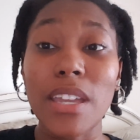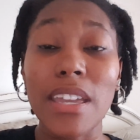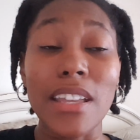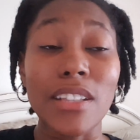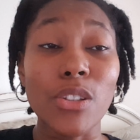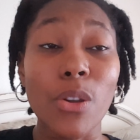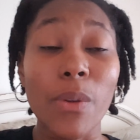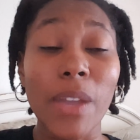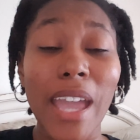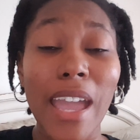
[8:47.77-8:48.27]

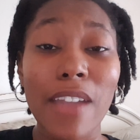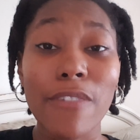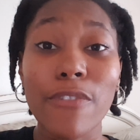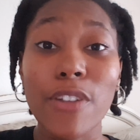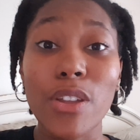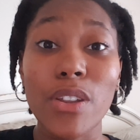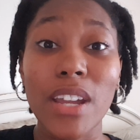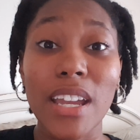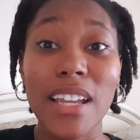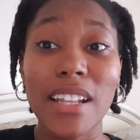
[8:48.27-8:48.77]
it's okay
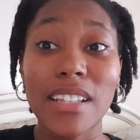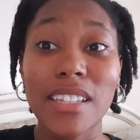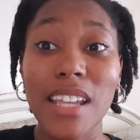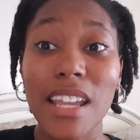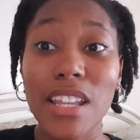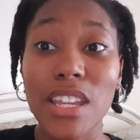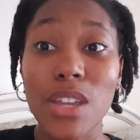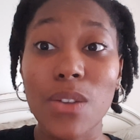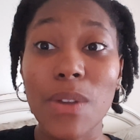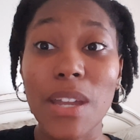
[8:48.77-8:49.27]
for you to
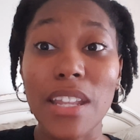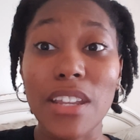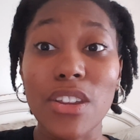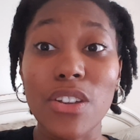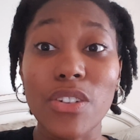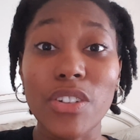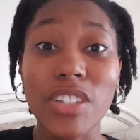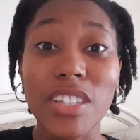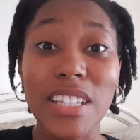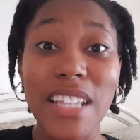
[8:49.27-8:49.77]
continue in
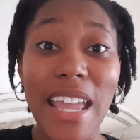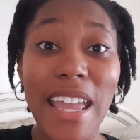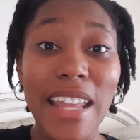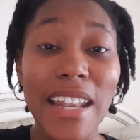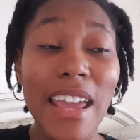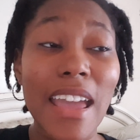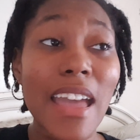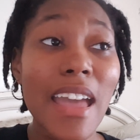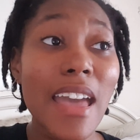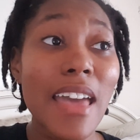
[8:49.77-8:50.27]
your
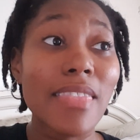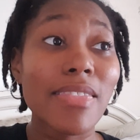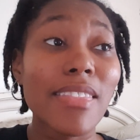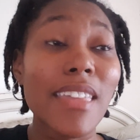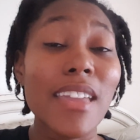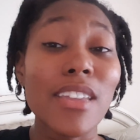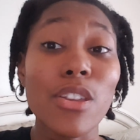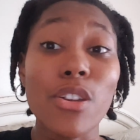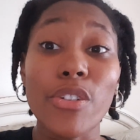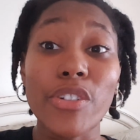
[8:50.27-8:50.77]
sin.
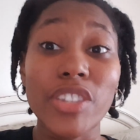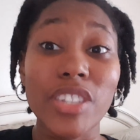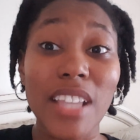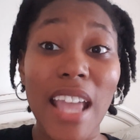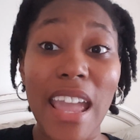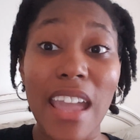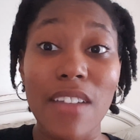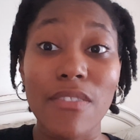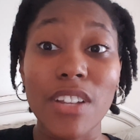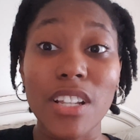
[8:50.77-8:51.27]
You're
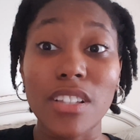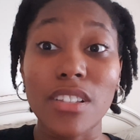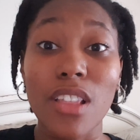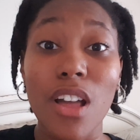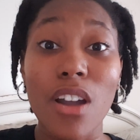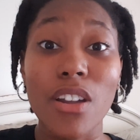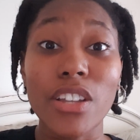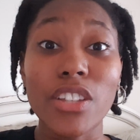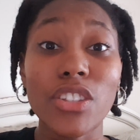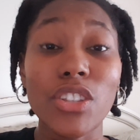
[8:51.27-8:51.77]
saved as
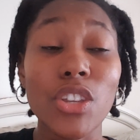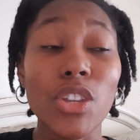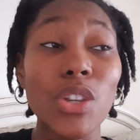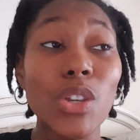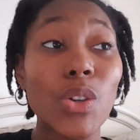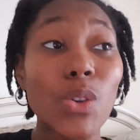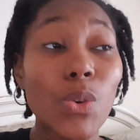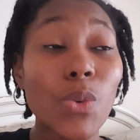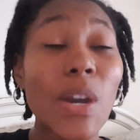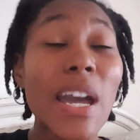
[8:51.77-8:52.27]
long as
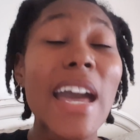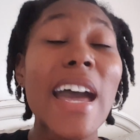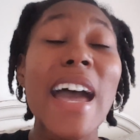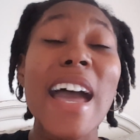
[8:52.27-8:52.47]
you